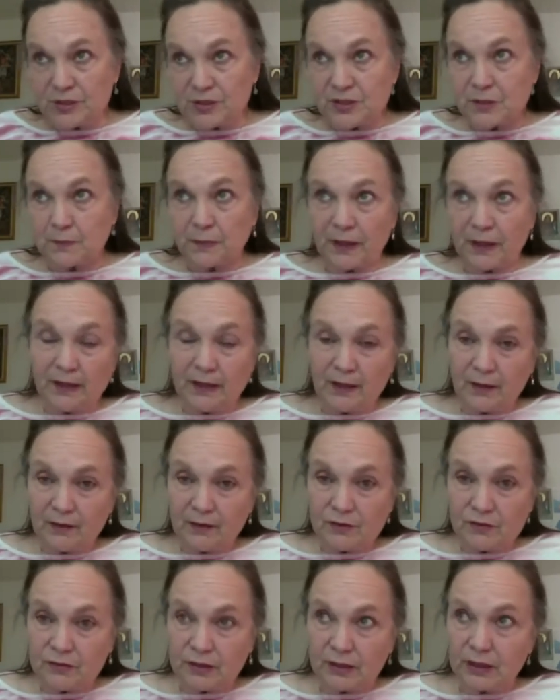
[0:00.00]
despite
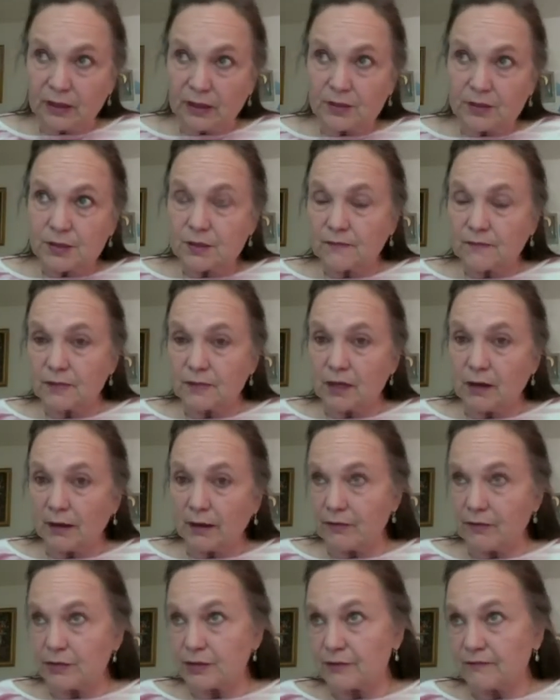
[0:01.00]
our trillions of
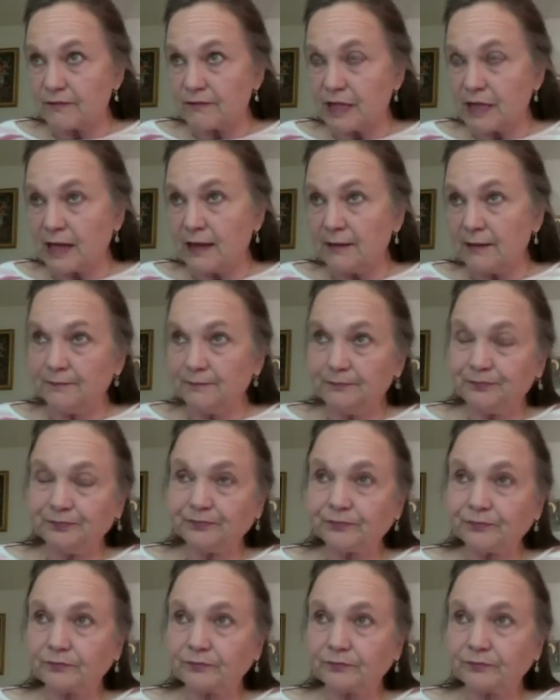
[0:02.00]
dollars of debt.